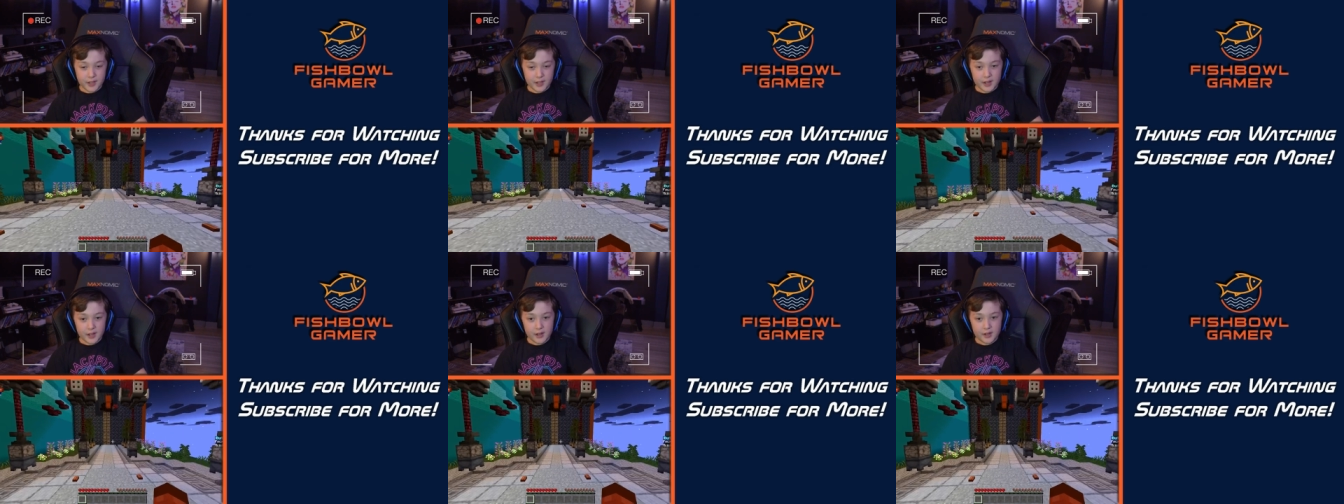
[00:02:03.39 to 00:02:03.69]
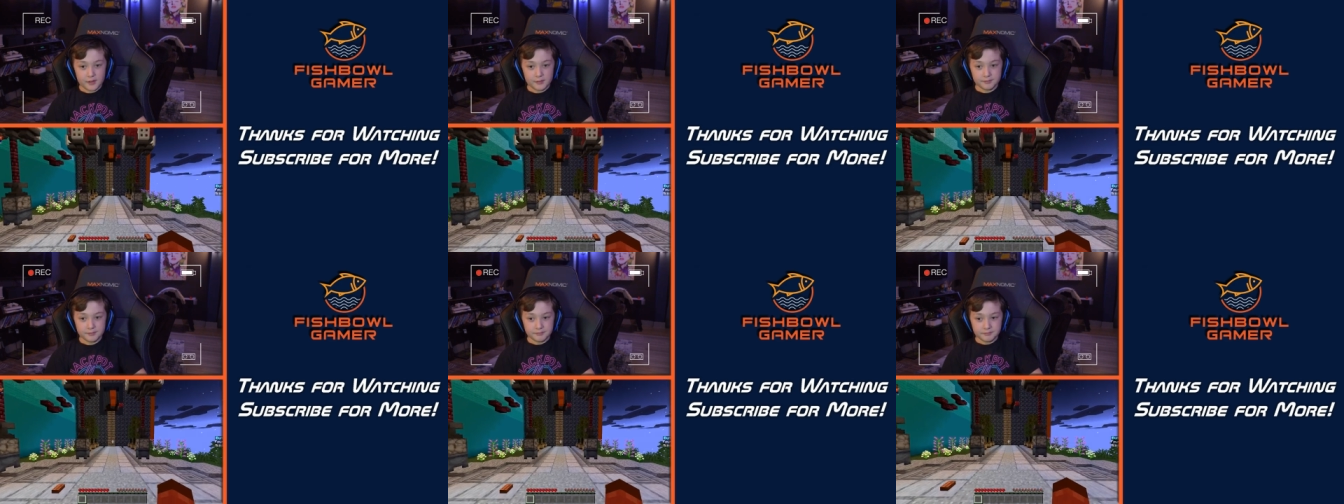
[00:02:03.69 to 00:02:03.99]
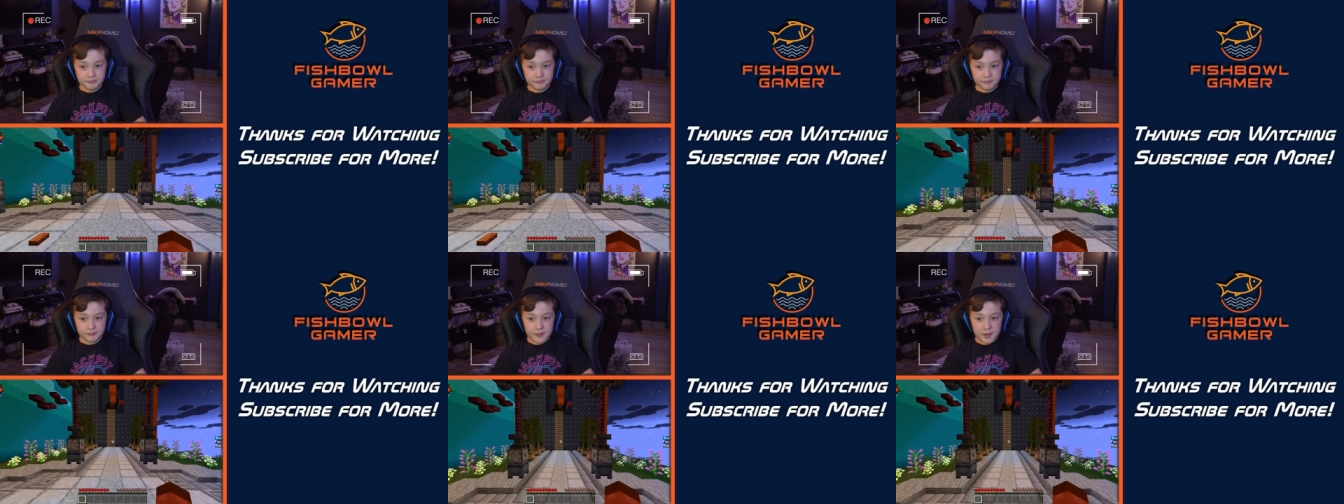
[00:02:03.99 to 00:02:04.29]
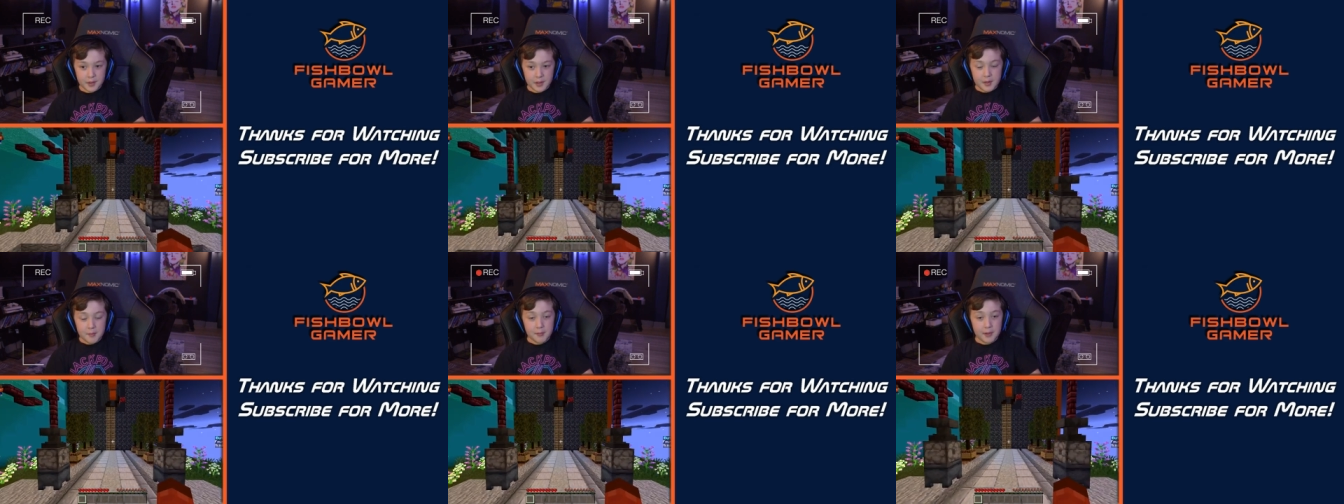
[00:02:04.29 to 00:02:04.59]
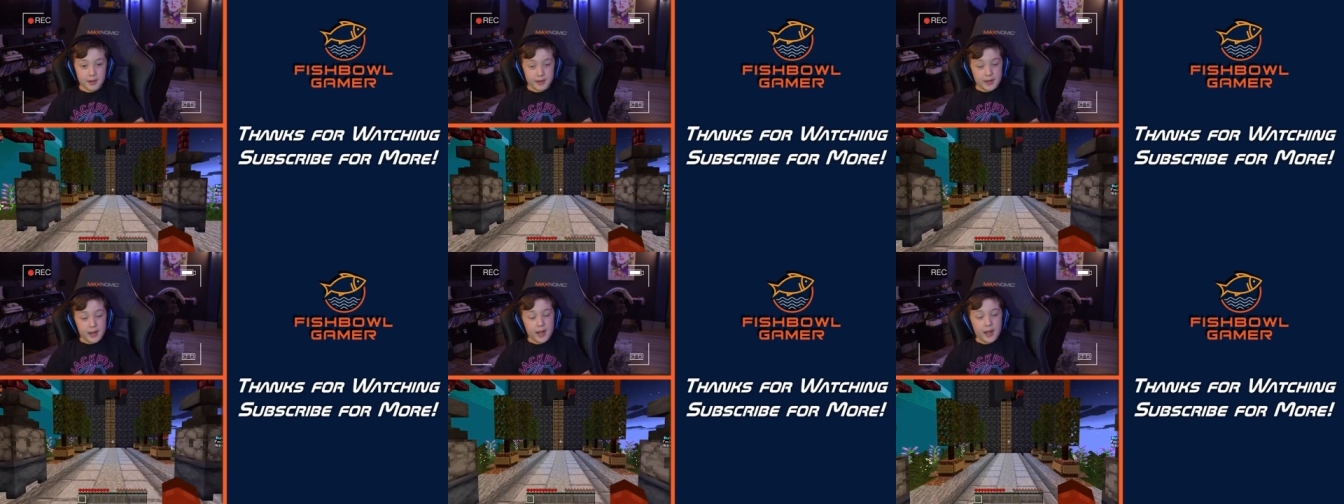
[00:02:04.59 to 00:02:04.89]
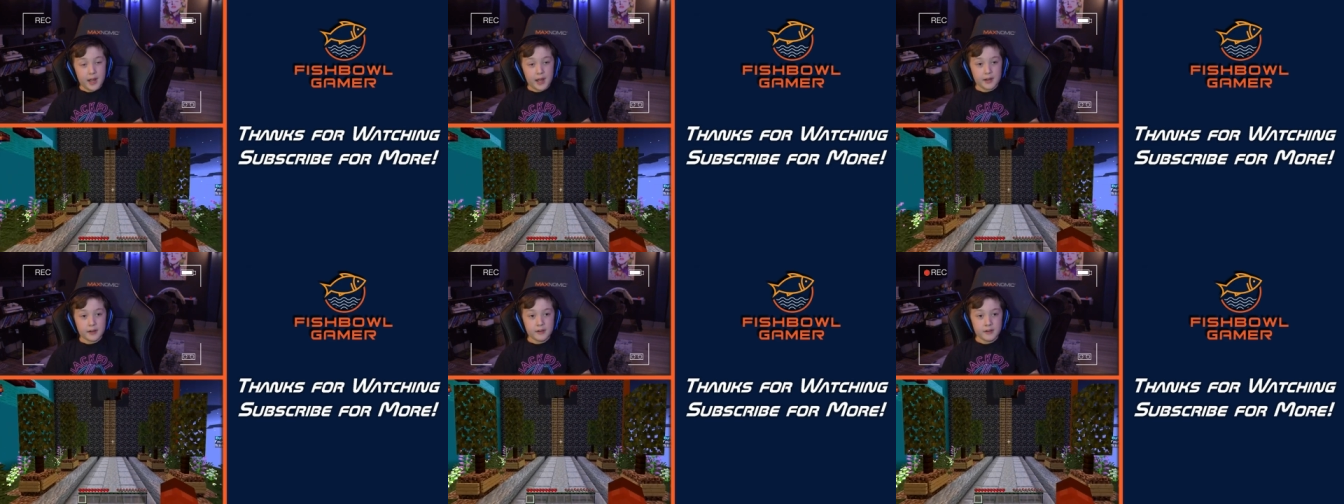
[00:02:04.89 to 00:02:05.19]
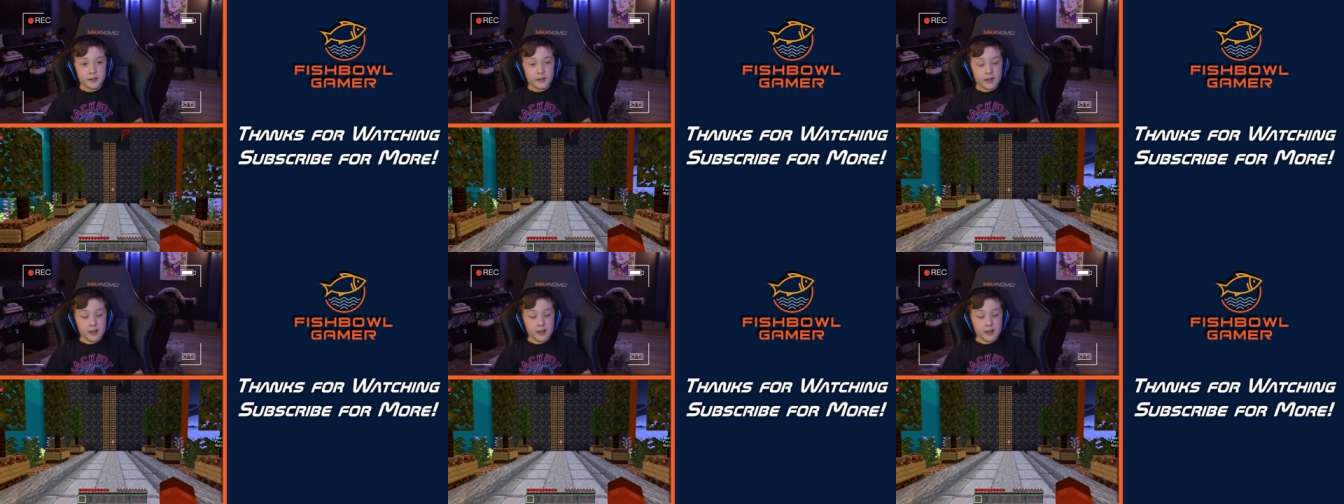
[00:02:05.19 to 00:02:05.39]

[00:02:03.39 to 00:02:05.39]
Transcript: Um, my dad